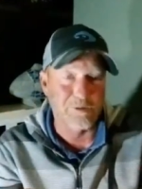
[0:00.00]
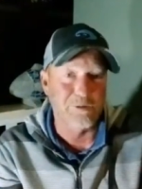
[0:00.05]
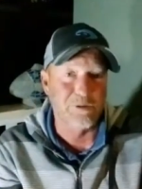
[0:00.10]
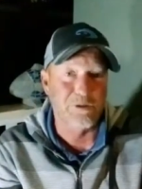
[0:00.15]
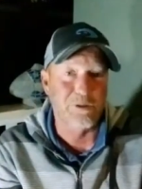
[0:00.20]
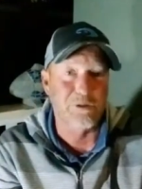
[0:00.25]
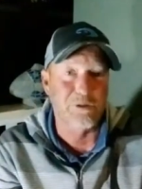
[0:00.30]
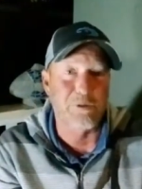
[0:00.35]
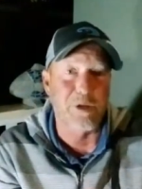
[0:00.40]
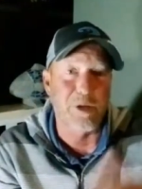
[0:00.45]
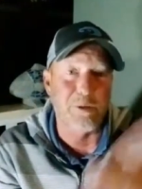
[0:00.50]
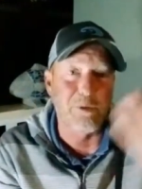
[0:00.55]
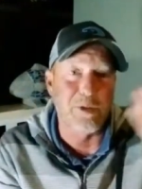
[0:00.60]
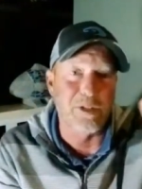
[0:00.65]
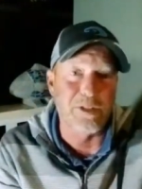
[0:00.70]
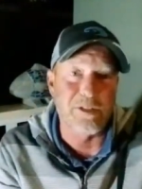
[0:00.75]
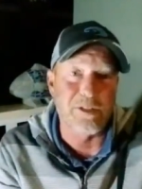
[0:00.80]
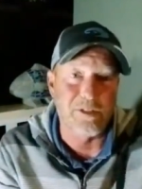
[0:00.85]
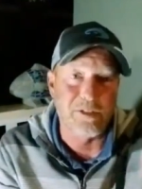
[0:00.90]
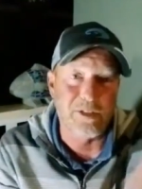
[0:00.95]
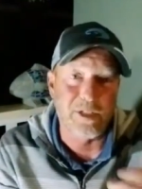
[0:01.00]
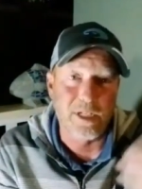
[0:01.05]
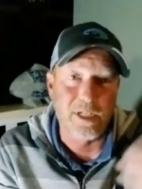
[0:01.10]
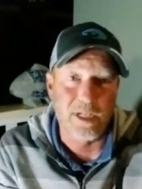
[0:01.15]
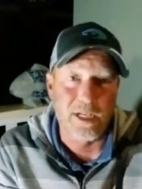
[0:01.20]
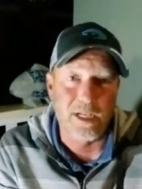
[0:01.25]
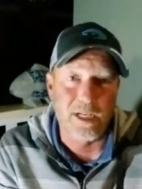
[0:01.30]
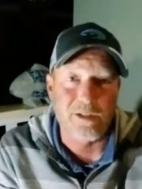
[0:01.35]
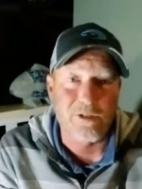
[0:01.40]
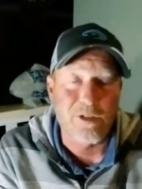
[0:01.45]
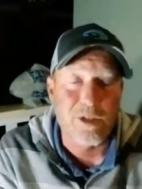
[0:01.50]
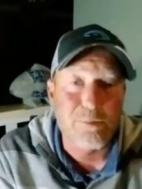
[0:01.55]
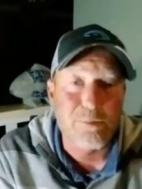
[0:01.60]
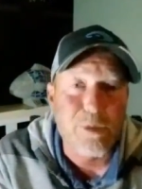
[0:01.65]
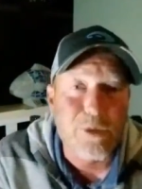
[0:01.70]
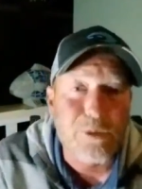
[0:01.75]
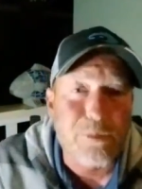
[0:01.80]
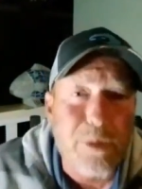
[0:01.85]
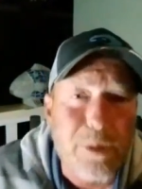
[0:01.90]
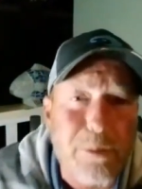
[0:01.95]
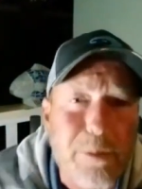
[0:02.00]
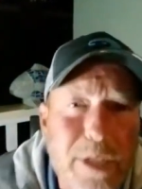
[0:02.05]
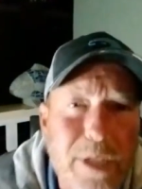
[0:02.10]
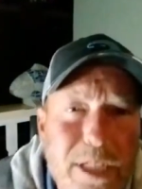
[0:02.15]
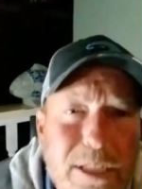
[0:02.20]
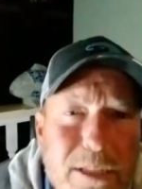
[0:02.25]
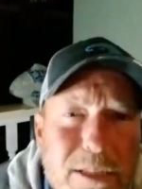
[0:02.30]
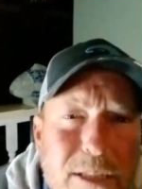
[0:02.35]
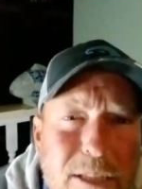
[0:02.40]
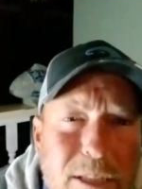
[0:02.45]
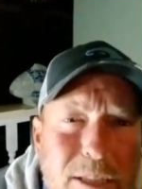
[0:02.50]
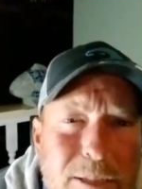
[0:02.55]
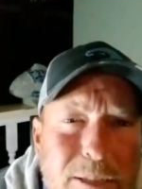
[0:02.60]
straight ones you see in a lot of cheaper spinnerbaits.